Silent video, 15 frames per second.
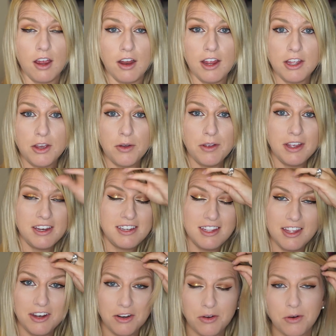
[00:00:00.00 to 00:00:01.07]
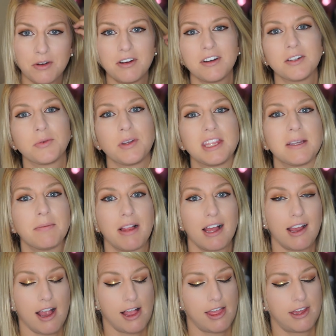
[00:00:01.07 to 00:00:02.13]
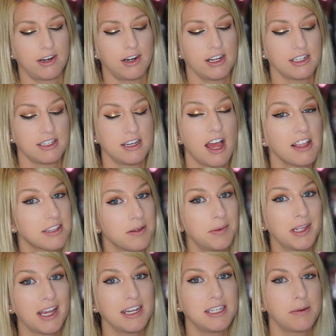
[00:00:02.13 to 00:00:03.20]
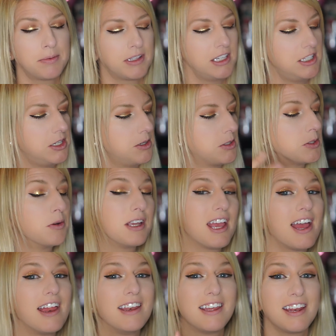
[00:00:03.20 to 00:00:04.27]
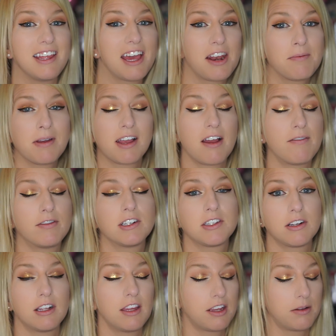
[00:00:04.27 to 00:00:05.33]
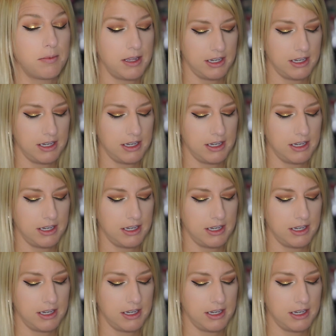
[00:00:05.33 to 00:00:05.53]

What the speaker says: Alright, going into the inner corners with the black eyeliner is not something I typically do, so again, getting out of my comfort zone a little